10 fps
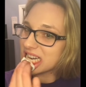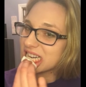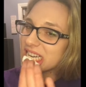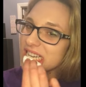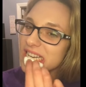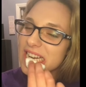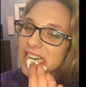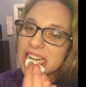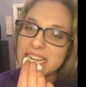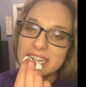Just
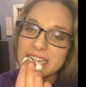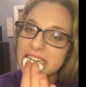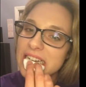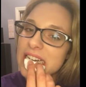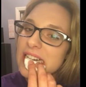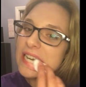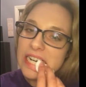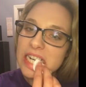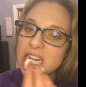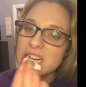like this.
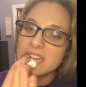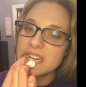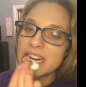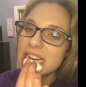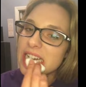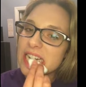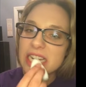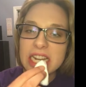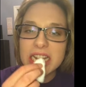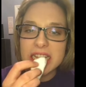Dry out your
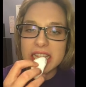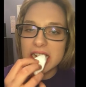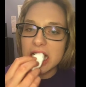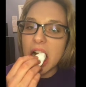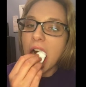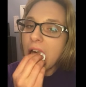teeth and